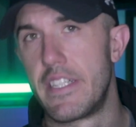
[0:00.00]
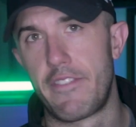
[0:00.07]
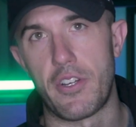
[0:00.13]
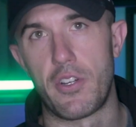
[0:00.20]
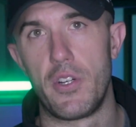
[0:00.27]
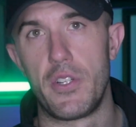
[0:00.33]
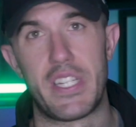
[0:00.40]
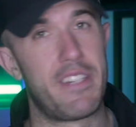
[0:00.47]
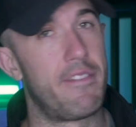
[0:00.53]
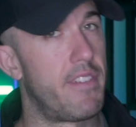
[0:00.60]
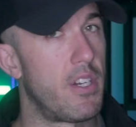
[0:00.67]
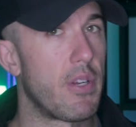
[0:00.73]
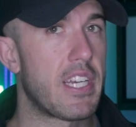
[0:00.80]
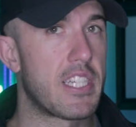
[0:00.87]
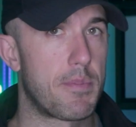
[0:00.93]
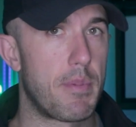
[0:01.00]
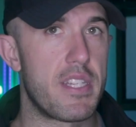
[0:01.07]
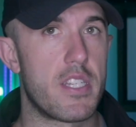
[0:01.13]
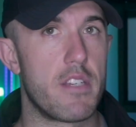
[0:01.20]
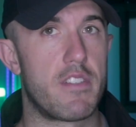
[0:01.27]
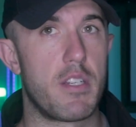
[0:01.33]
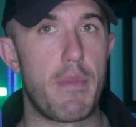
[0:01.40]
difficult and very
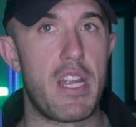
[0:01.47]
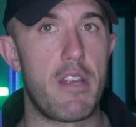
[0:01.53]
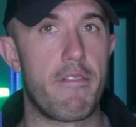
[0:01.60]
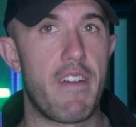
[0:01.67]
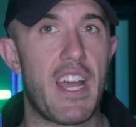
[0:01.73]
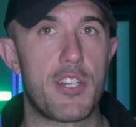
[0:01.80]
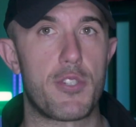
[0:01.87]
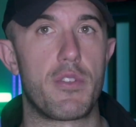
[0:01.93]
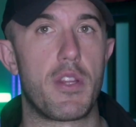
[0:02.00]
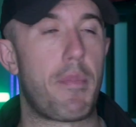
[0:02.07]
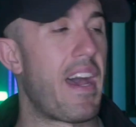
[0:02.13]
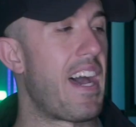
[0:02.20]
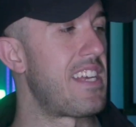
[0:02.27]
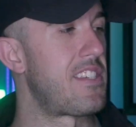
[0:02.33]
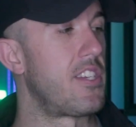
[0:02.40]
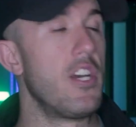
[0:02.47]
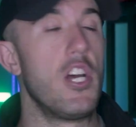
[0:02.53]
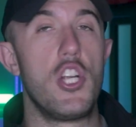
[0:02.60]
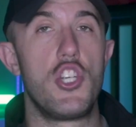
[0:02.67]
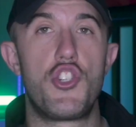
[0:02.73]
expensive to manufacture in the past